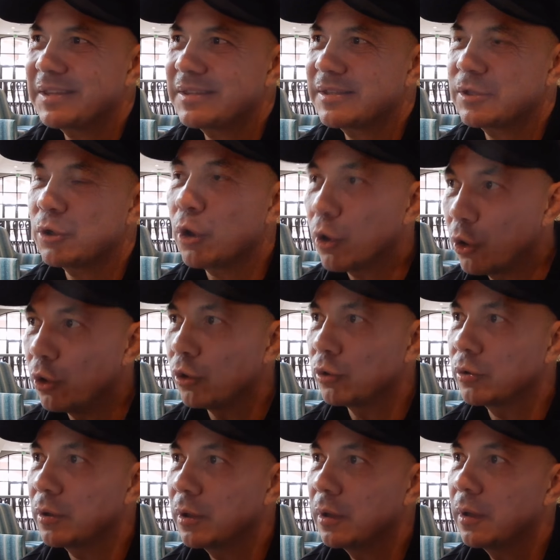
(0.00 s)
It's not good.
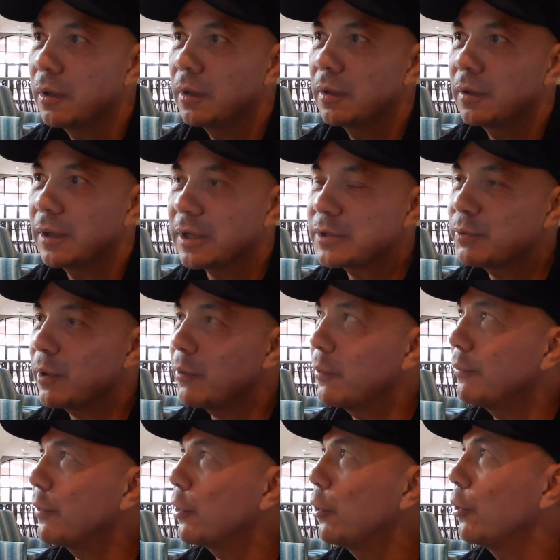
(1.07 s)
That's why
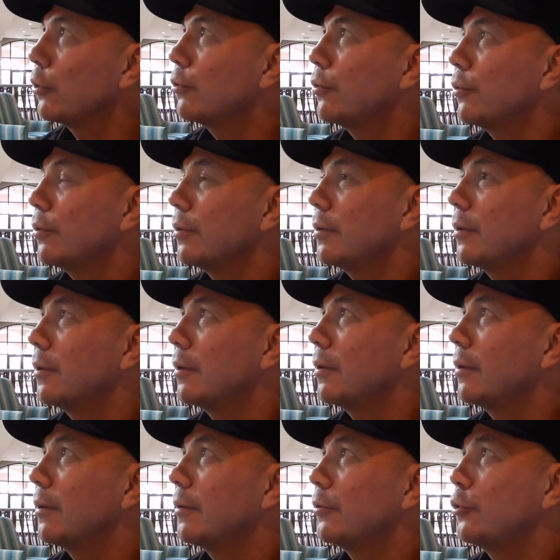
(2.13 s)
when we go to
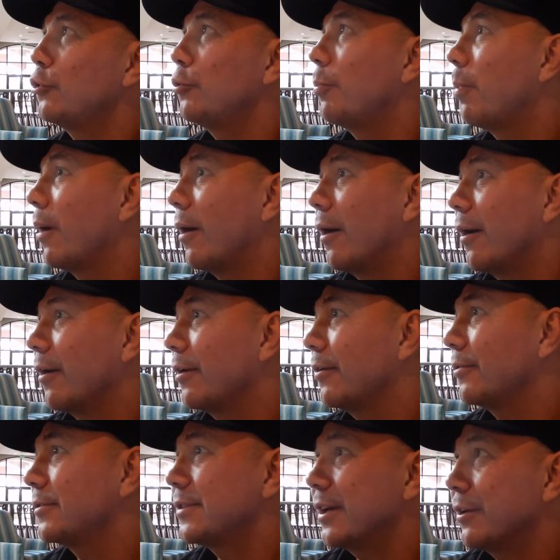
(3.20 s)
uh,
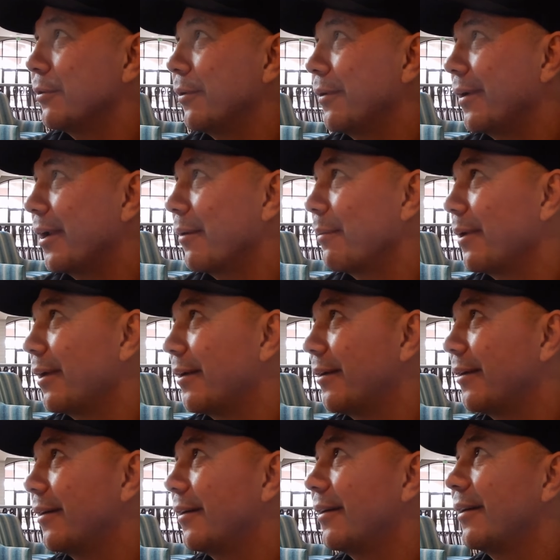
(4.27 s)
Dubai or Saudi
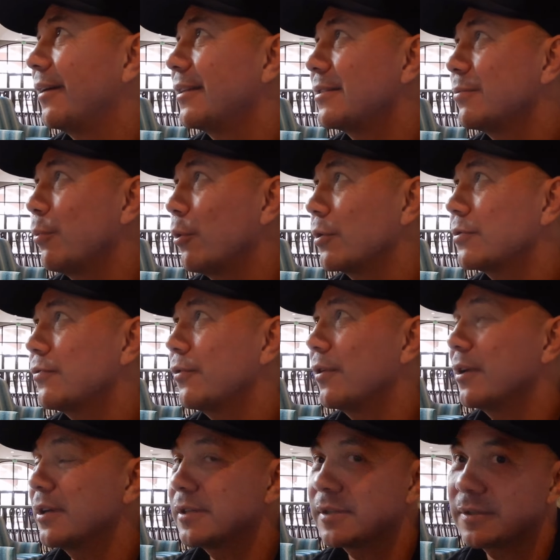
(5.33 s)
Arabia, it works, it works for
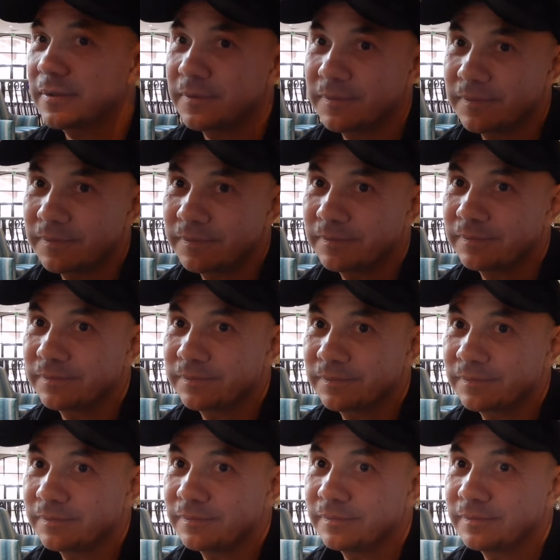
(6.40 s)

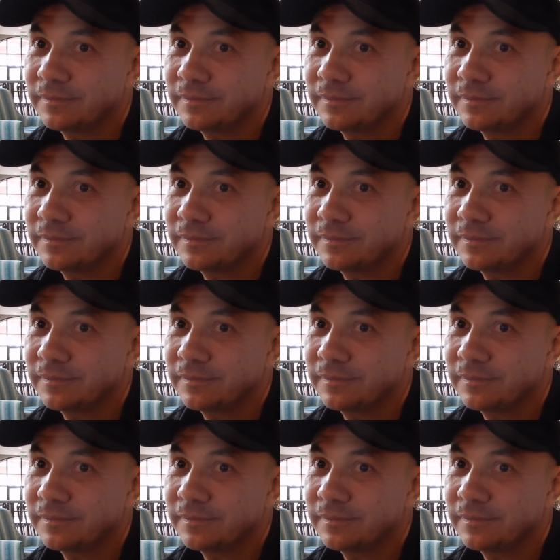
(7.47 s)
us